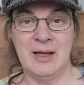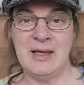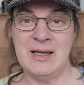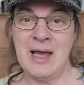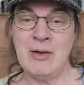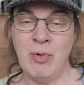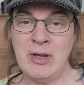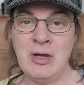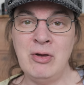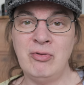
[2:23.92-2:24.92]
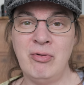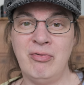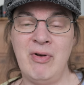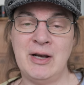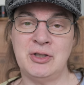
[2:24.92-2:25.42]
Again, when you use a
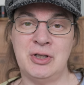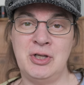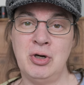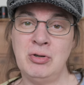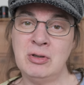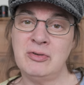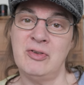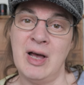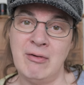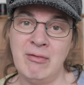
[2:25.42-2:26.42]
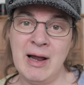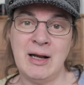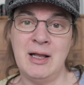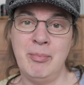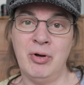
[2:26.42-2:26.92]
reflection, you're not
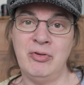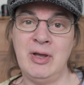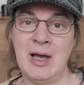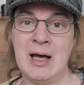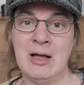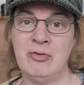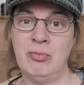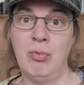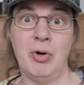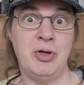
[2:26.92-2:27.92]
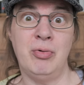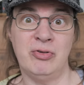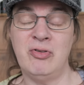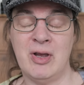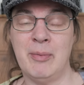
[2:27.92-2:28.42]
directly pointing at what you
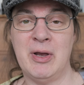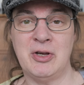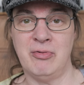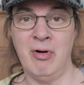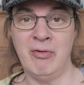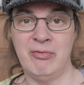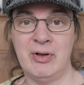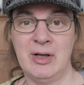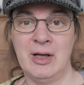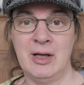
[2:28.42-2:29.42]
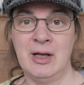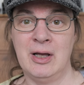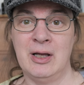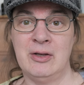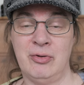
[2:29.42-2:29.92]
want to take a picture of.
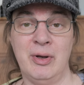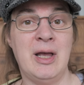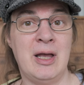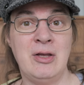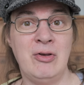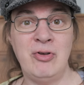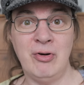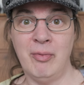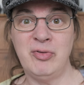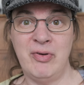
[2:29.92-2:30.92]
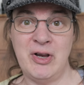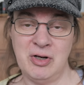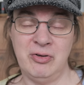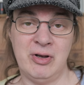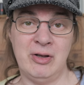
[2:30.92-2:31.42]
So again, using your
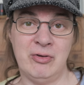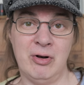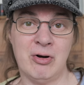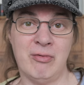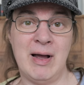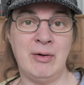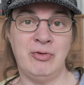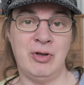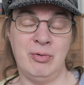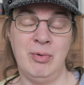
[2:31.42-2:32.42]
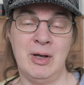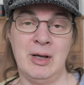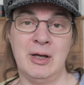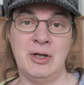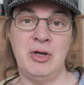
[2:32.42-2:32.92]
observational skills to look around you,
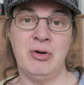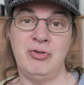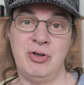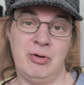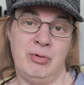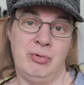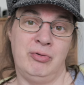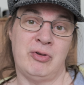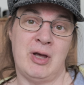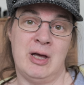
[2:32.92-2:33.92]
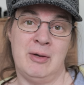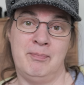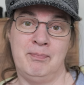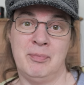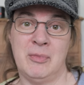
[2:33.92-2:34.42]
you could use
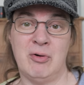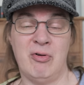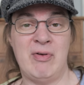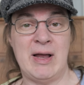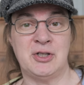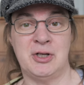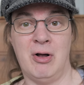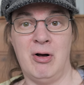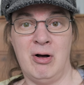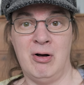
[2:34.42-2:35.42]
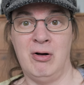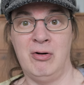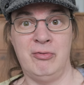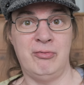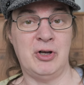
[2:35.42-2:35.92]
um, the reflection
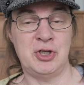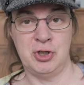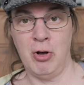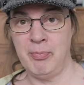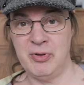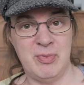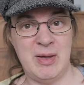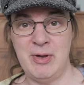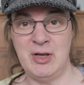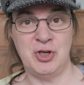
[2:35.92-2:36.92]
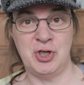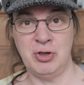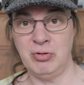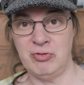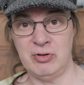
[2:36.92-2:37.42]
of a shop that maybe is
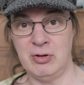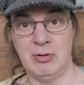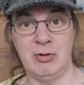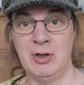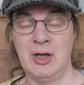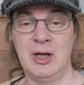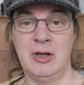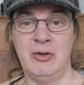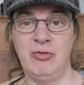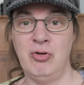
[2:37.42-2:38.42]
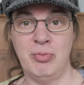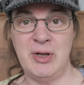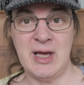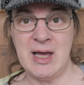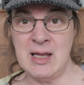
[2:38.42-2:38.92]
shut or there's
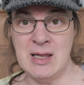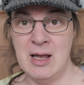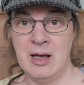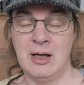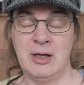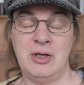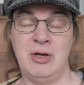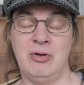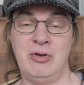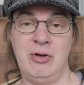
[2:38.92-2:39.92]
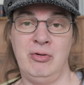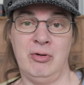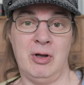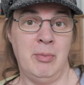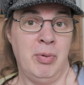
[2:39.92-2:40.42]
nobody in. You could
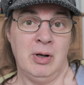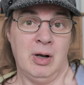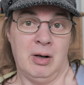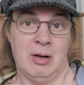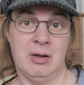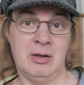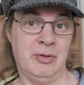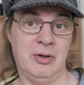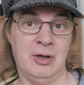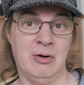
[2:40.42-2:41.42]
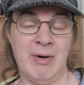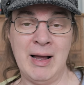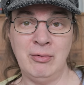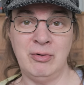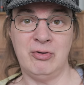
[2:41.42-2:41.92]
use a puddle on the
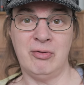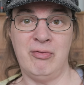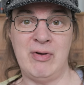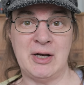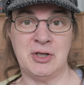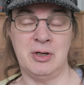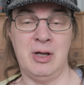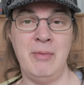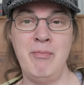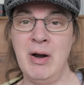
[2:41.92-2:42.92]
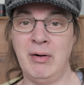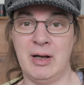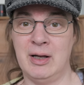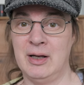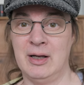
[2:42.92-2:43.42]
ground as a reflection, a
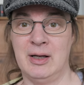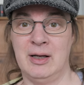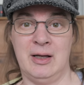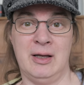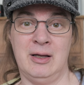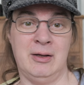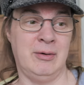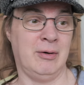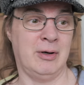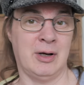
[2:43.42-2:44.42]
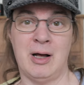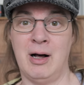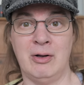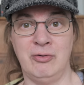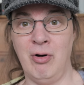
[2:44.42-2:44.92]
mirror uh, on a
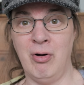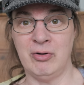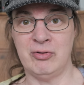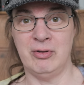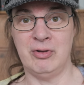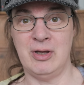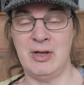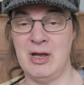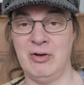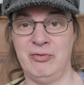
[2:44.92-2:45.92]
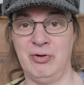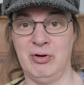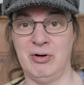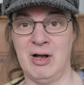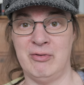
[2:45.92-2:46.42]
car door or something that you could
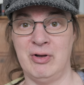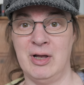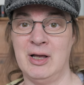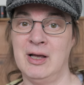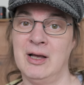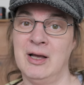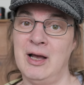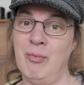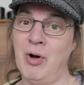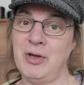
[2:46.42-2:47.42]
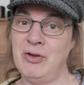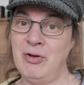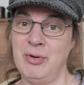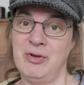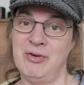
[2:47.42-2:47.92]
photograph. And what you
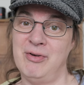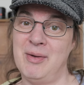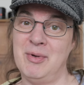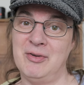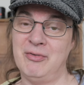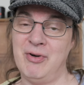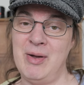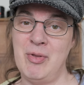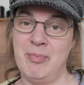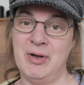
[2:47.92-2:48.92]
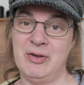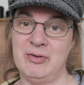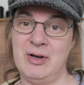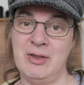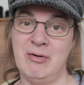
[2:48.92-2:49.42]
are is you're aiming to frame the
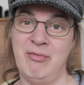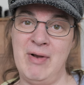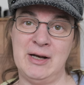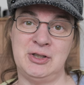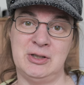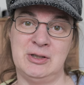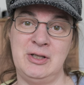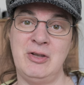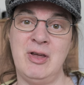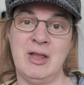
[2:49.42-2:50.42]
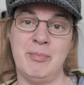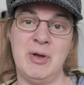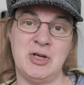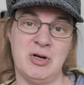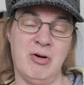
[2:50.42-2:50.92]
person in the reflection and you take the
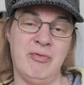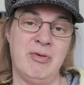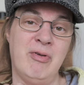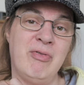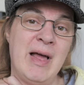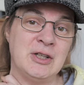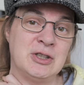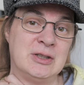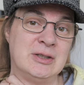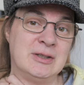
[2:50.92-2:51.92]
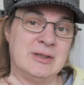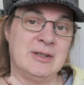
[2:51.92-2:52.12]
picture of the reflection.